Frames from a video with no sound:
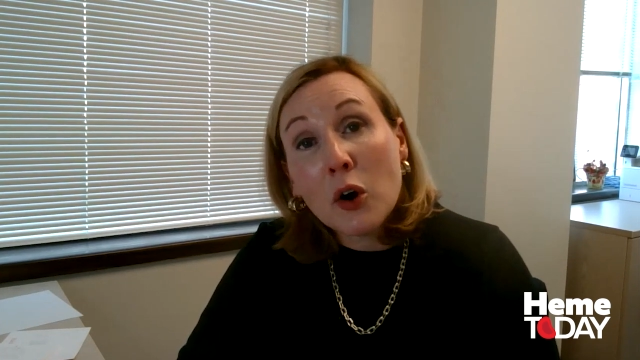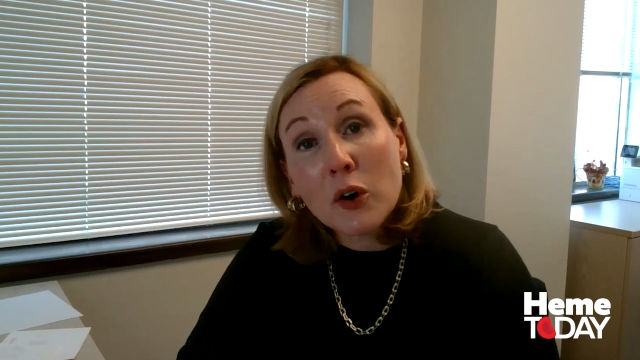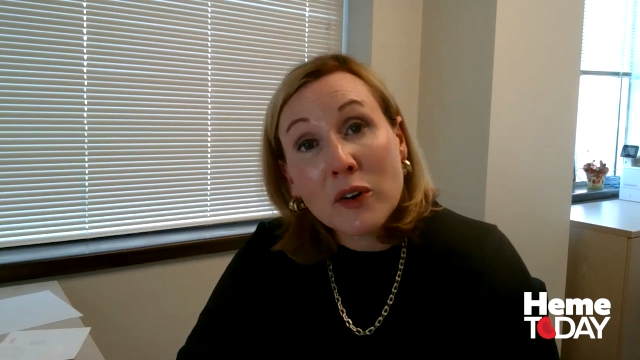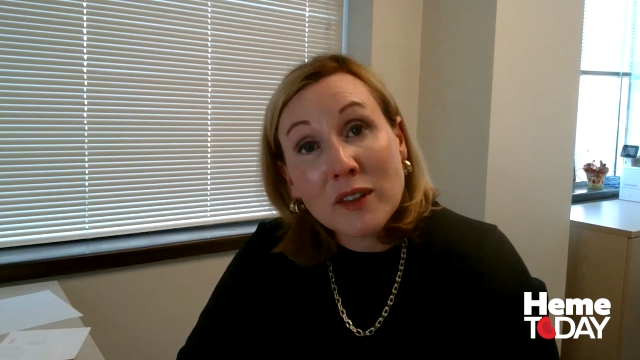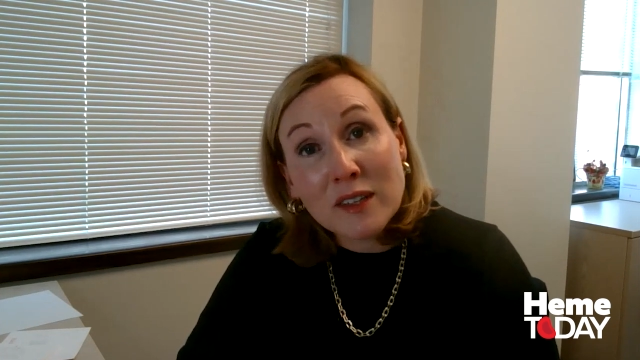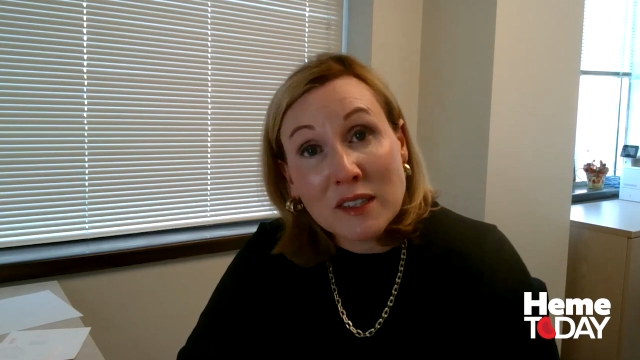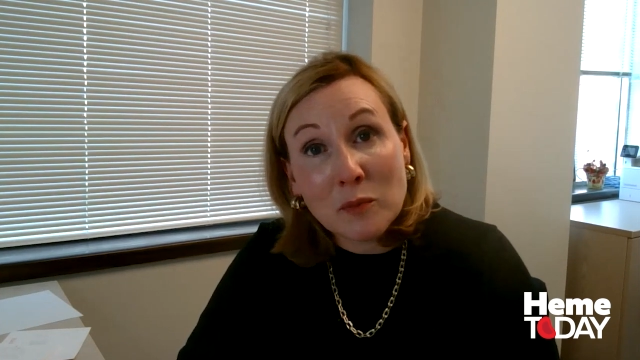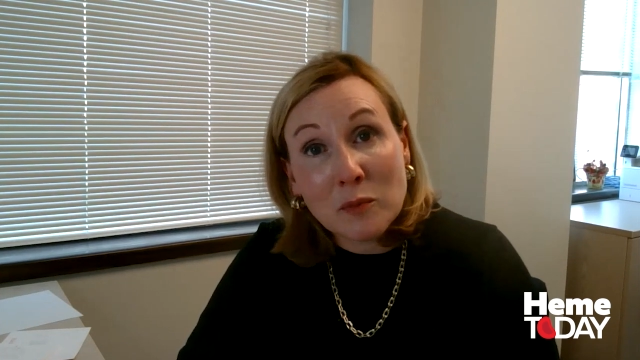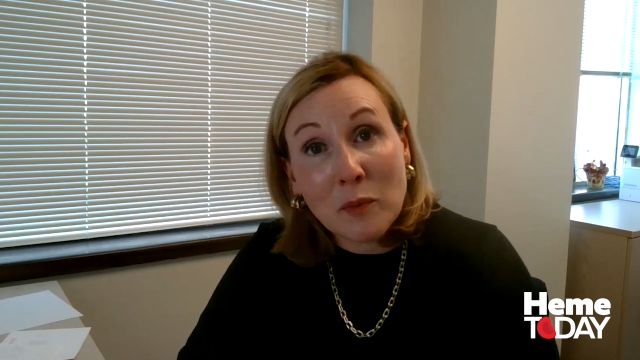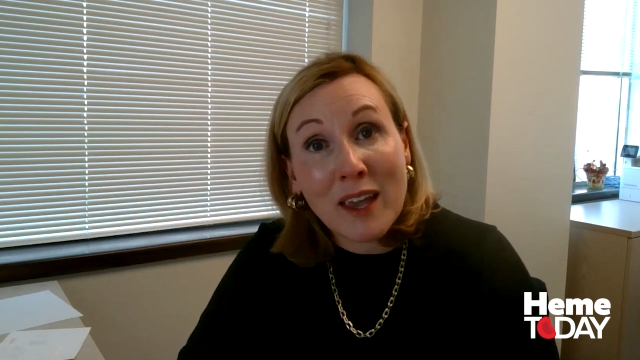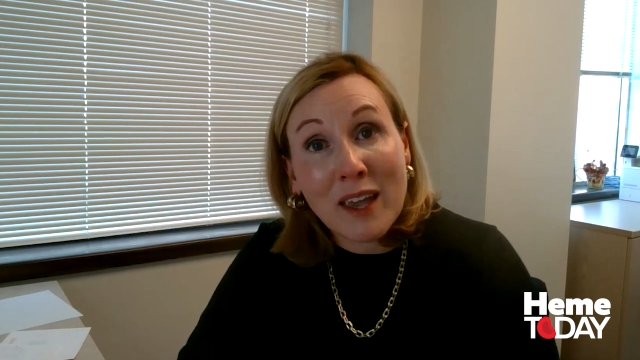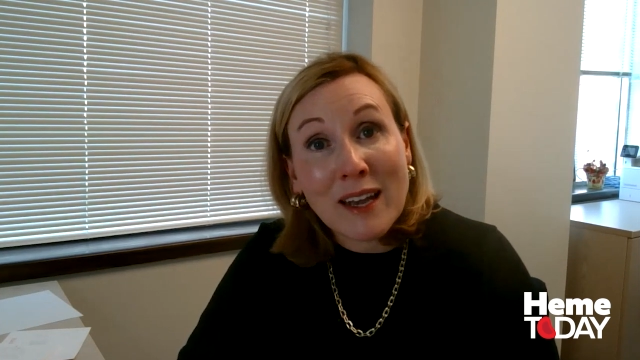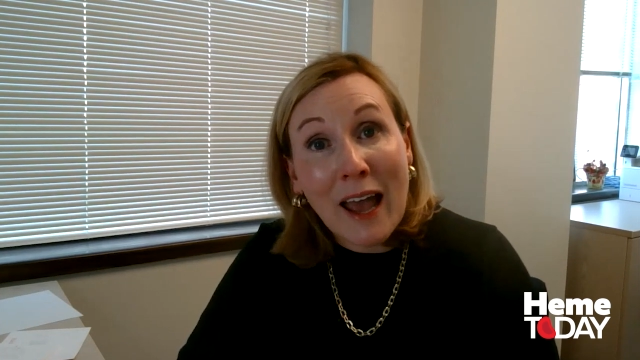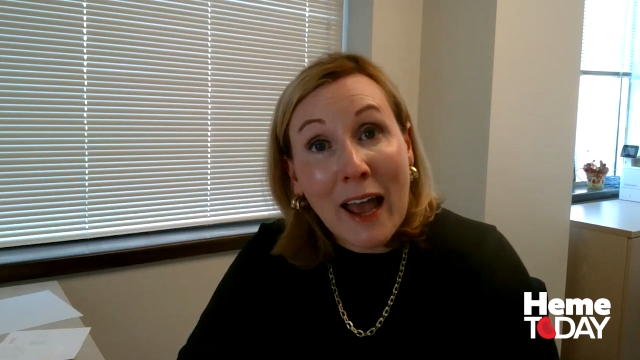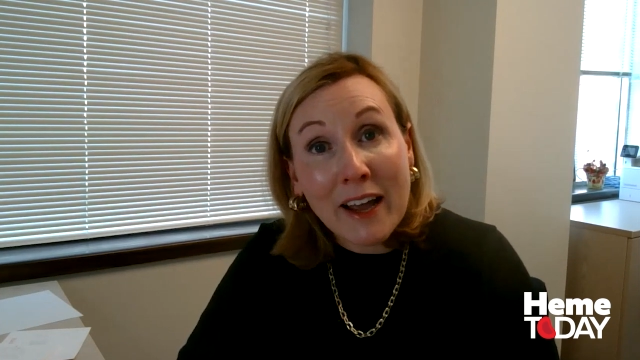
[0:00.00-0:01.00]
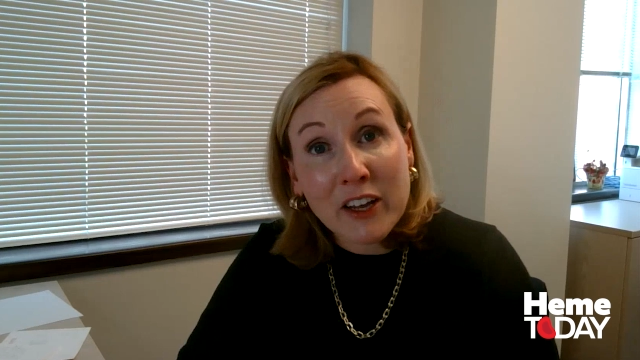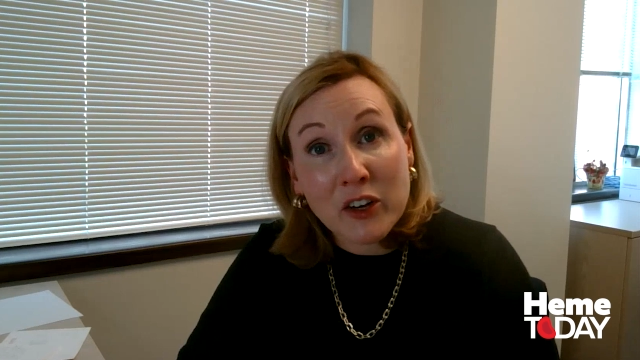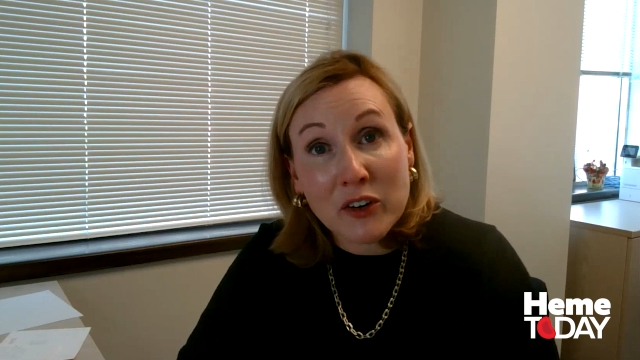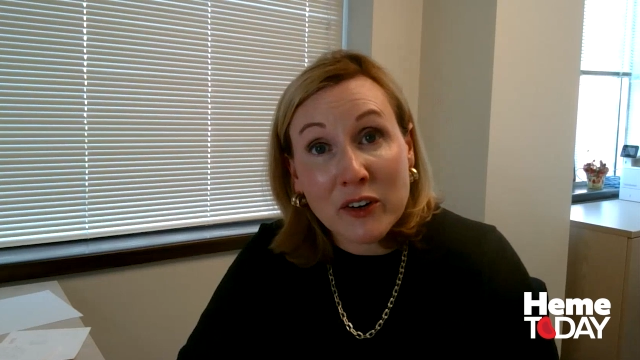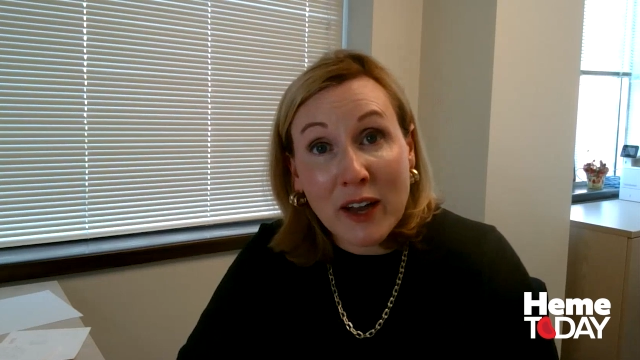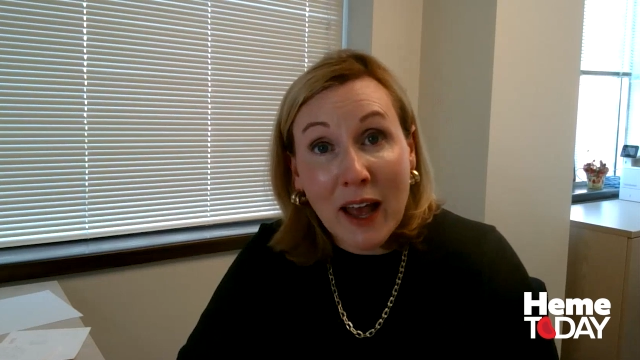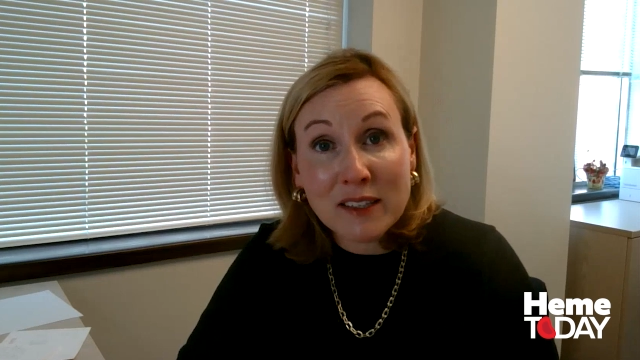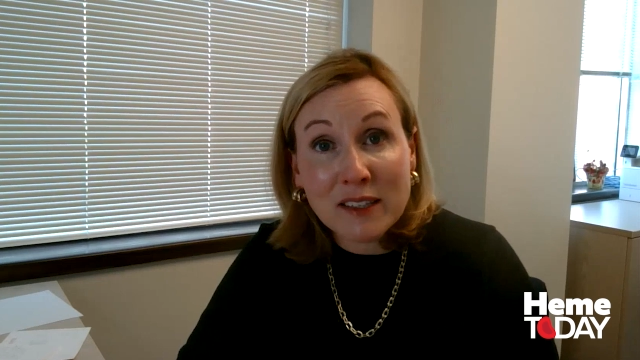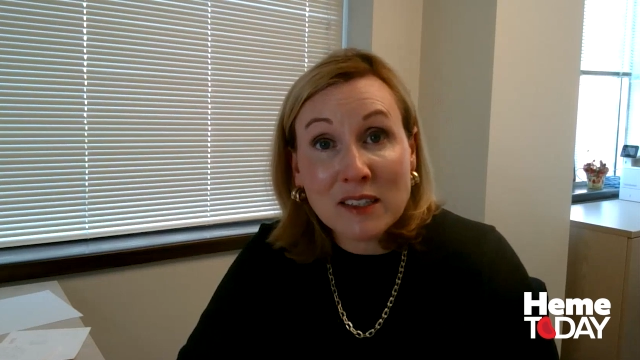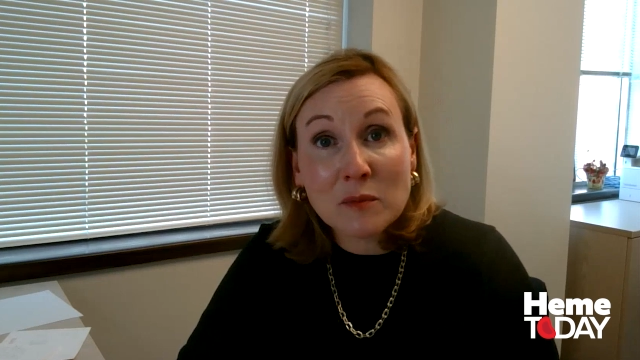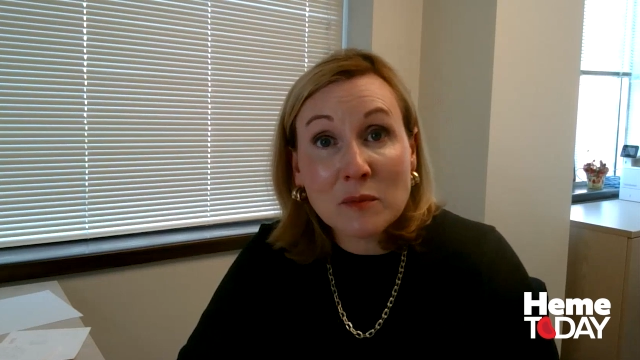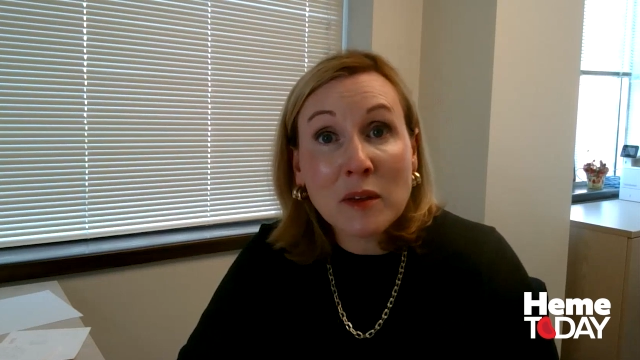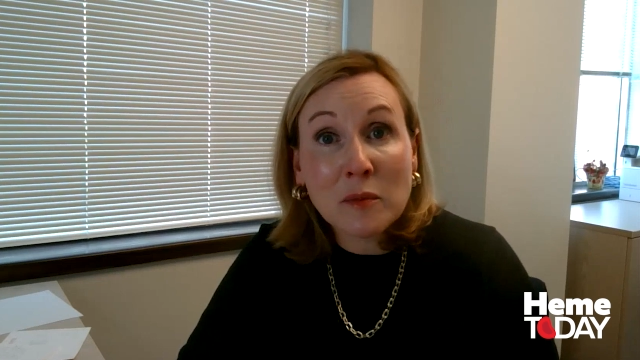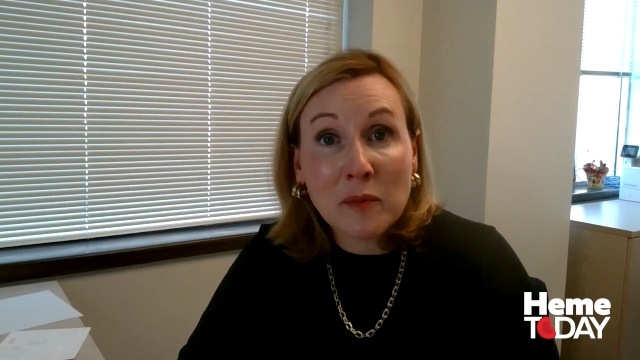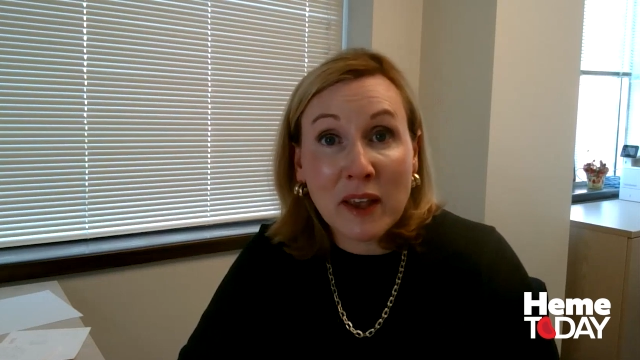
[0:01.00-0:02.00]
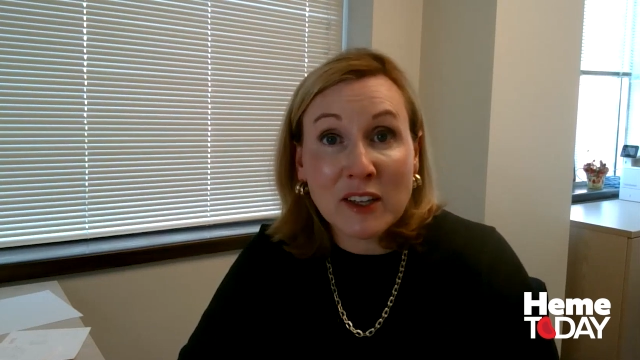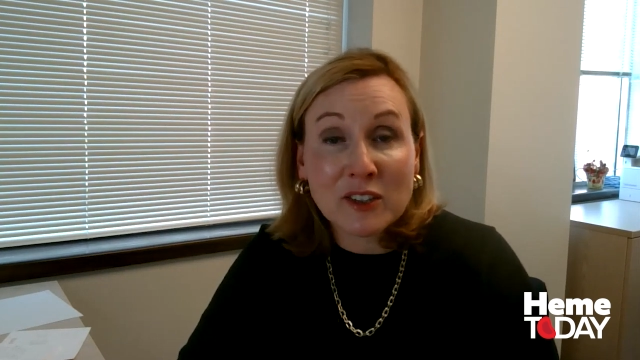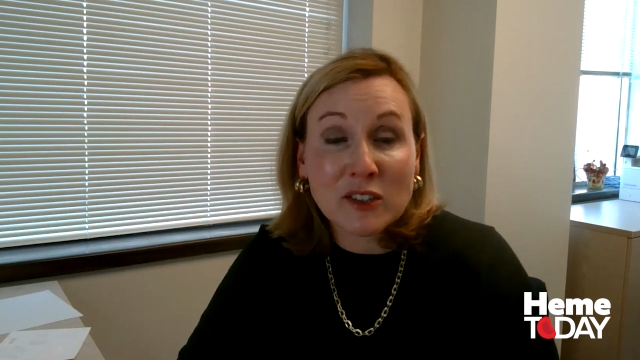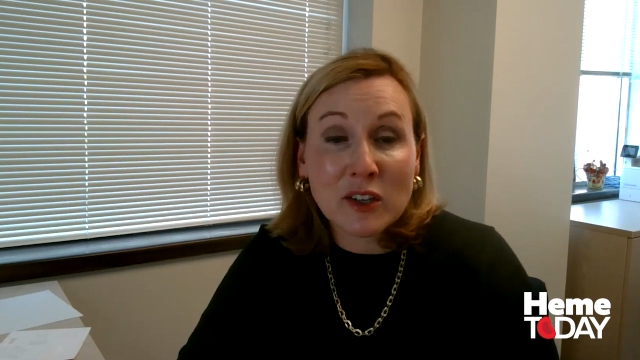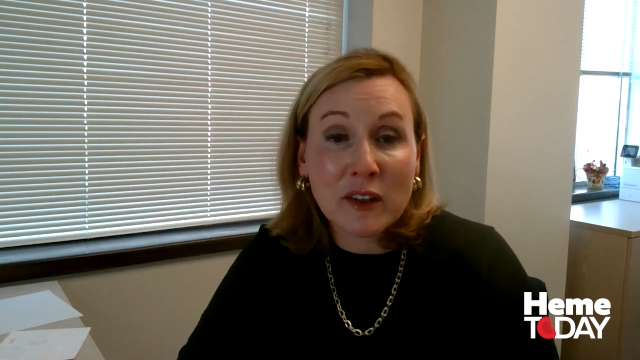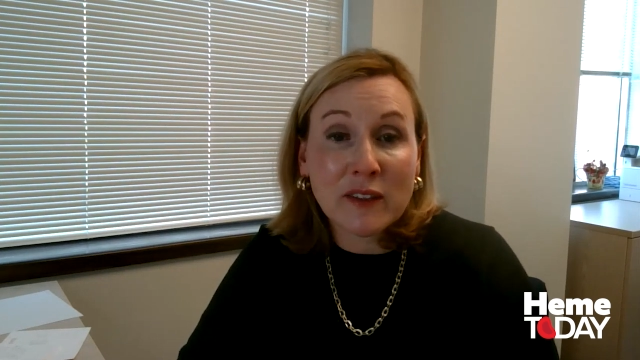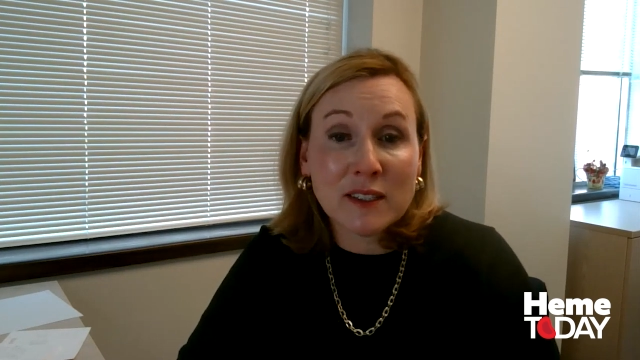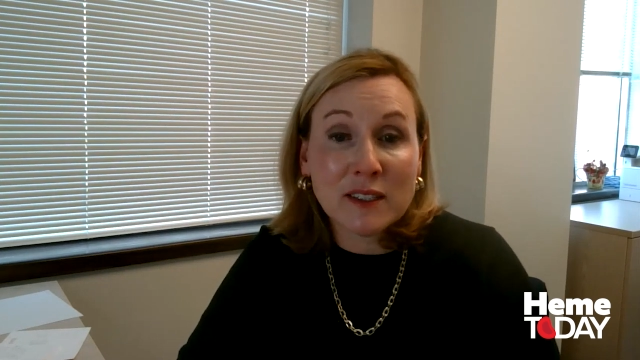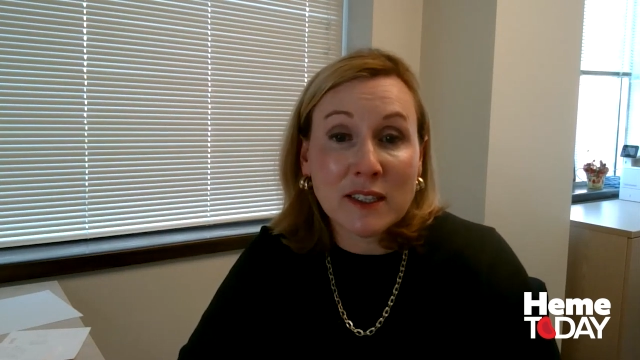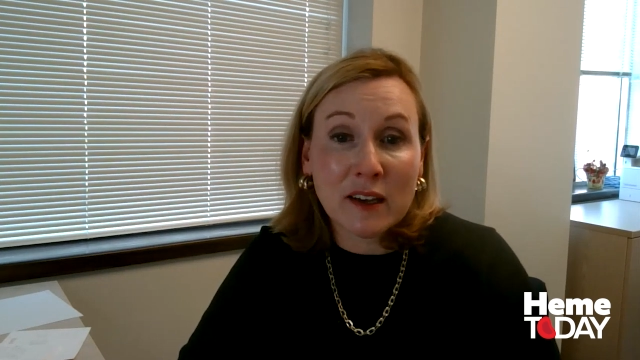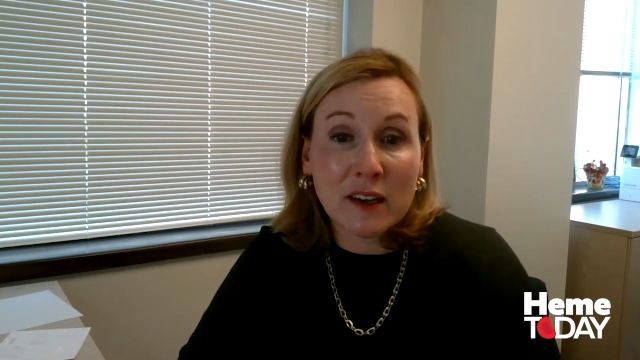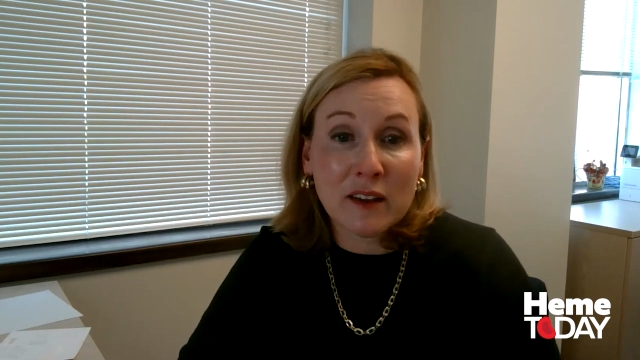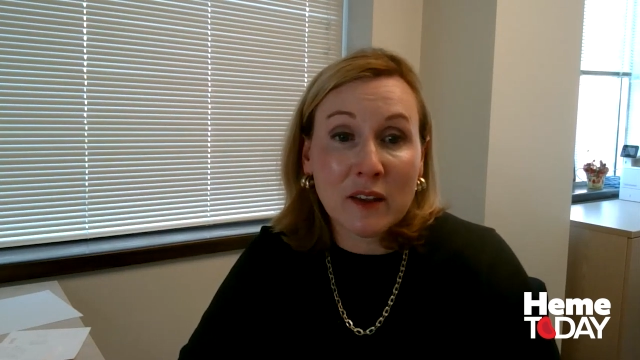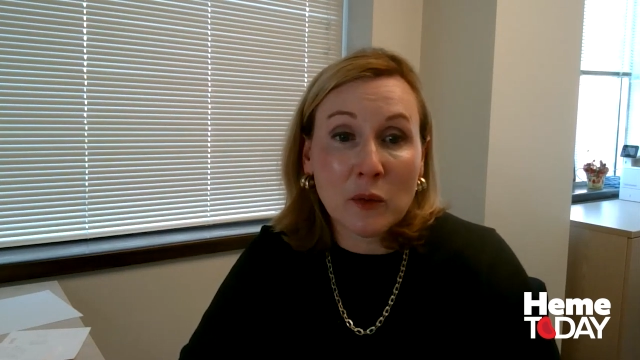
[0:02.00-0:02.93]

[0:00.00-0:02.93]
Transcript: or at least make an accurate estimate based on the data